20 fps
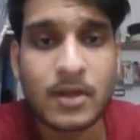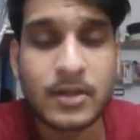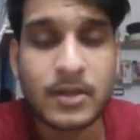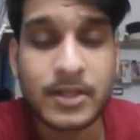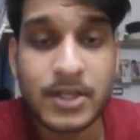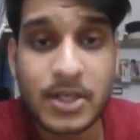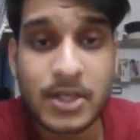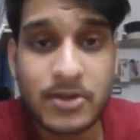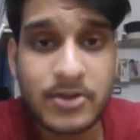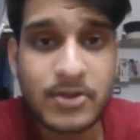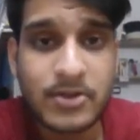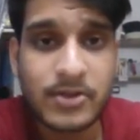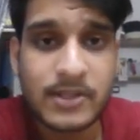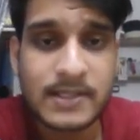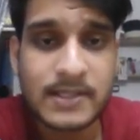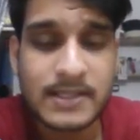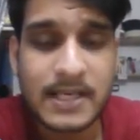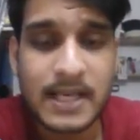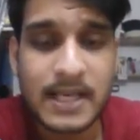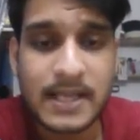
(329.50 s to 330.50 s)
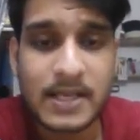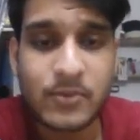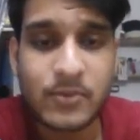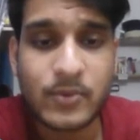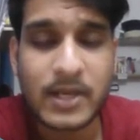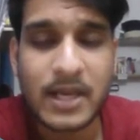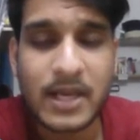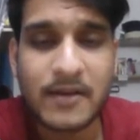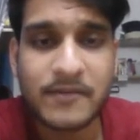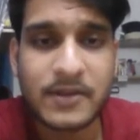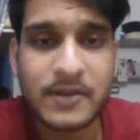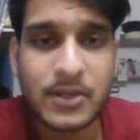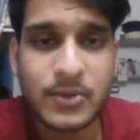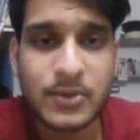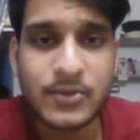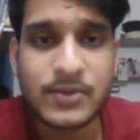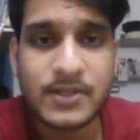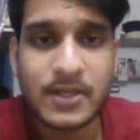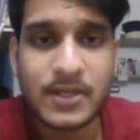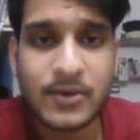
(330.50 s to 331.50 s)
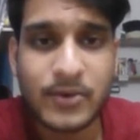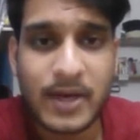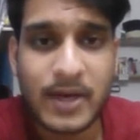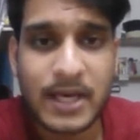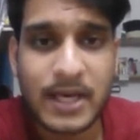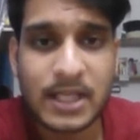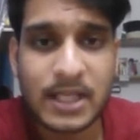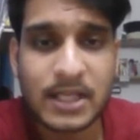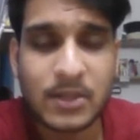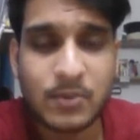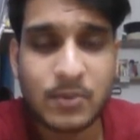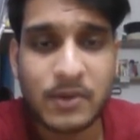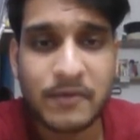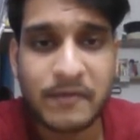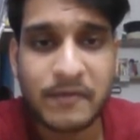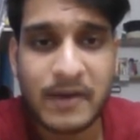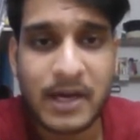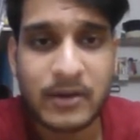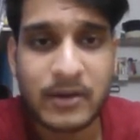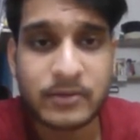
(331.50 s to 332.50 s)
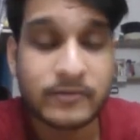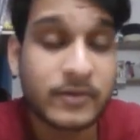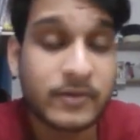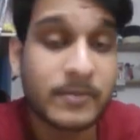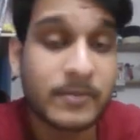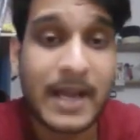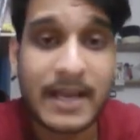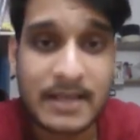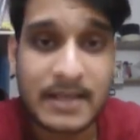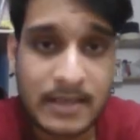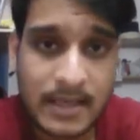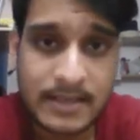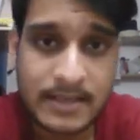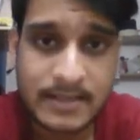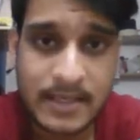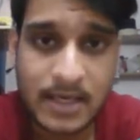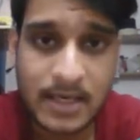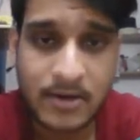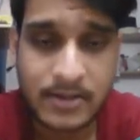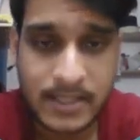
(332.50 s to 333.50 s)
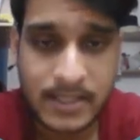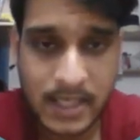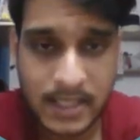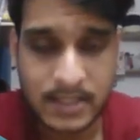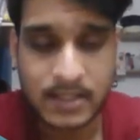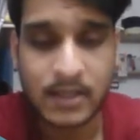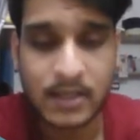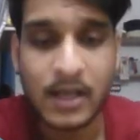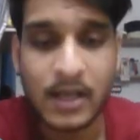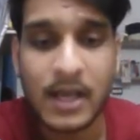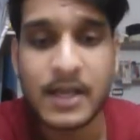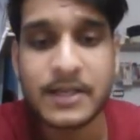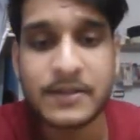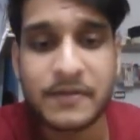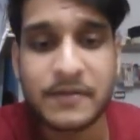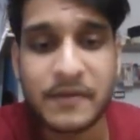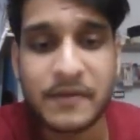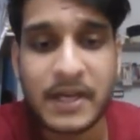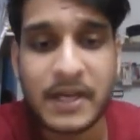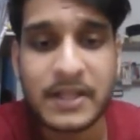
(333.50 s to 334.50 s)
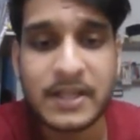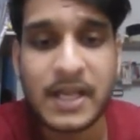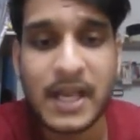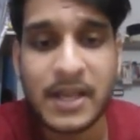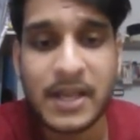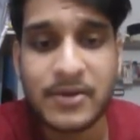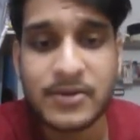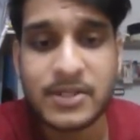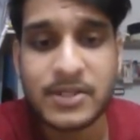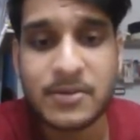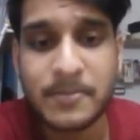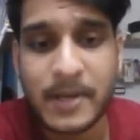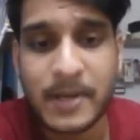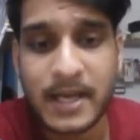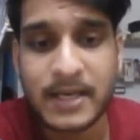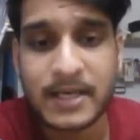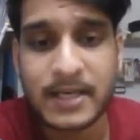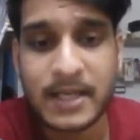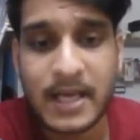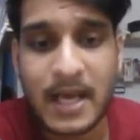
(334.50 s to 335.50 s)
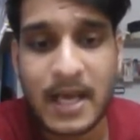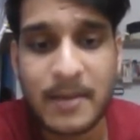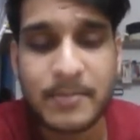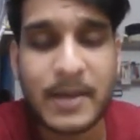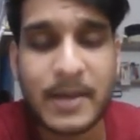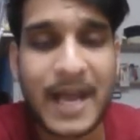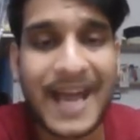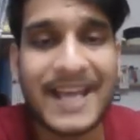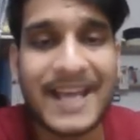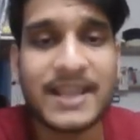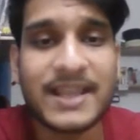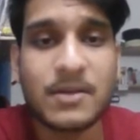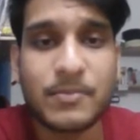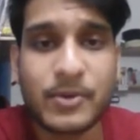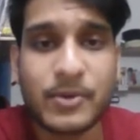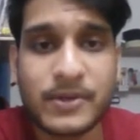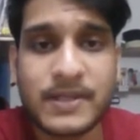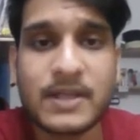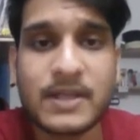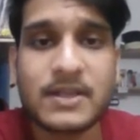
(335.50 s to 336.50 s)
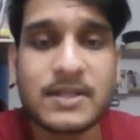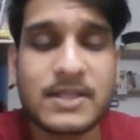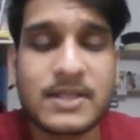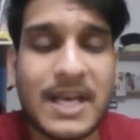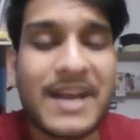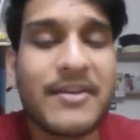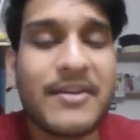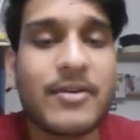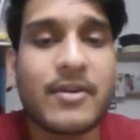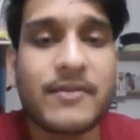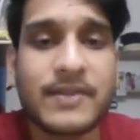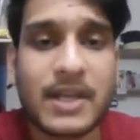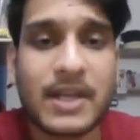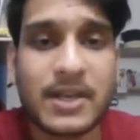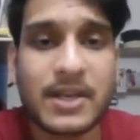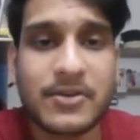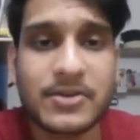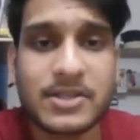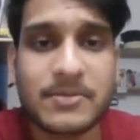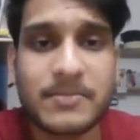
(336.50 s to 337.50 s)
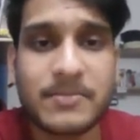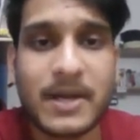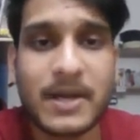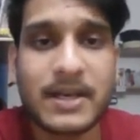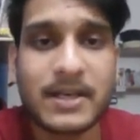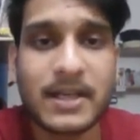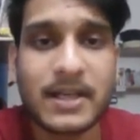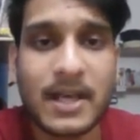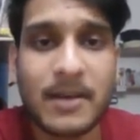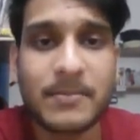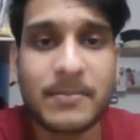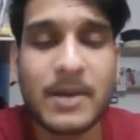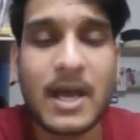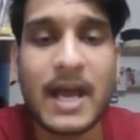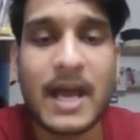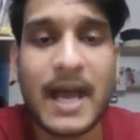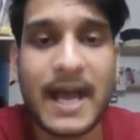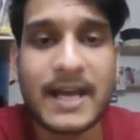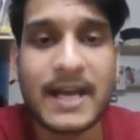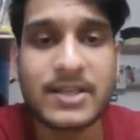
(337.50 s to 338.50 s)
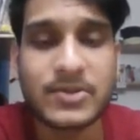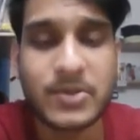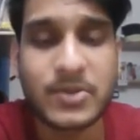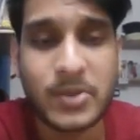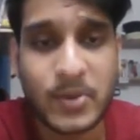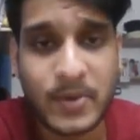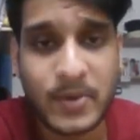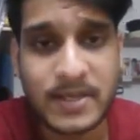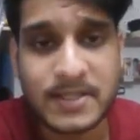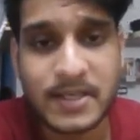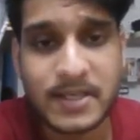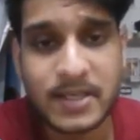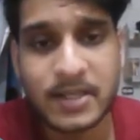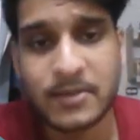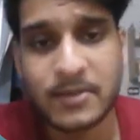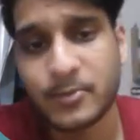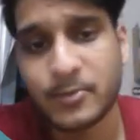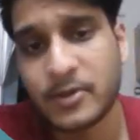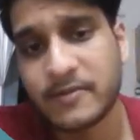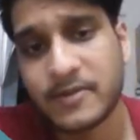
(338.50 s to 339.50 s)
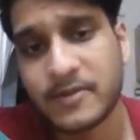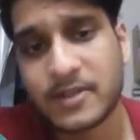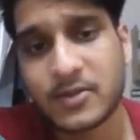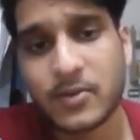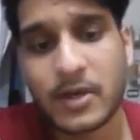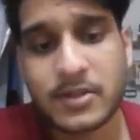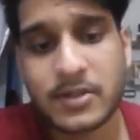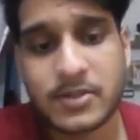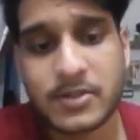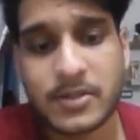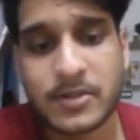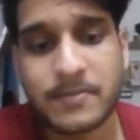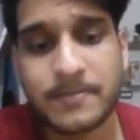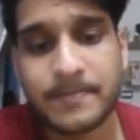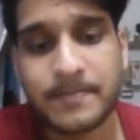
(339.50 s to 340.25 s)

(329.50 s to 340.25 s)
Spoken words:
Here you can see that we have used the gradient that we found from analyzing our data to find the energy band gap and the percentage error of the energy band gap as requested in the previous question.